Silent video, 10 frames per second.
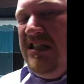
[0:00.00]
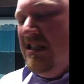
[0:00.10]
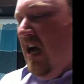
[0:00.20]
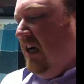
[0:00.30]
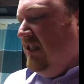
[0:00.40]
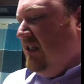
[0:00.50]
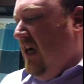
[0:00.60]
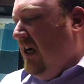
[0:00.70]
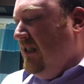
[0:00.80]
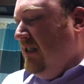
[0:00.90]
really wash it
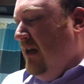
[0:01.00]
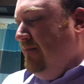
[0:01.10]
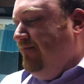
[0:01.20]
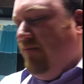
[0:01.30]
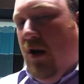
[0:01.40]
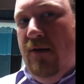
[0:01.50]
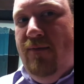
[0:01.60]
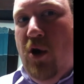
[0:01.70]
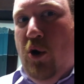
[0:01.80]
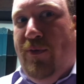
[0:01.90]
first.
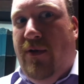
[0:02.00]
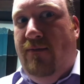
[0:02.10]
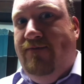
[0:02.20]
Oops.